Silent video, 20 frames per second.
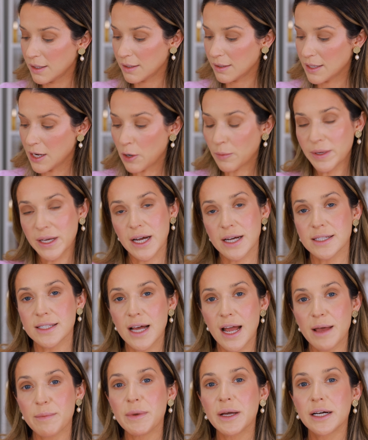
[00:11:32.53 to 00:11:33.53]
Now, because
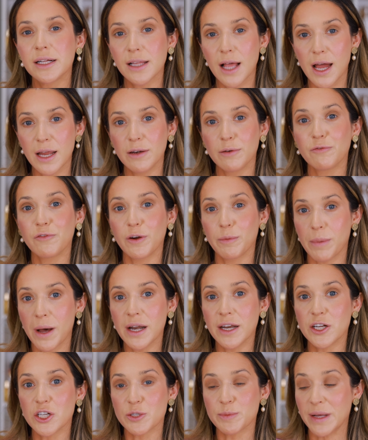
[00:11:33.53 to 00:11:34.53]
I am a glutton for
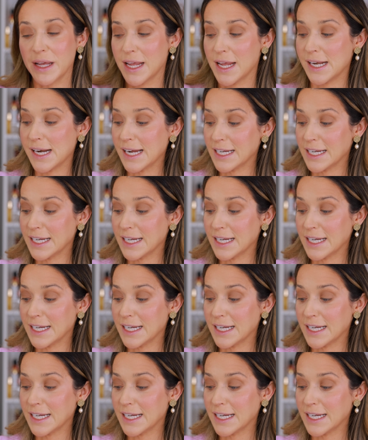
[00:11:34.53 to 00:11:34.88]
punishment and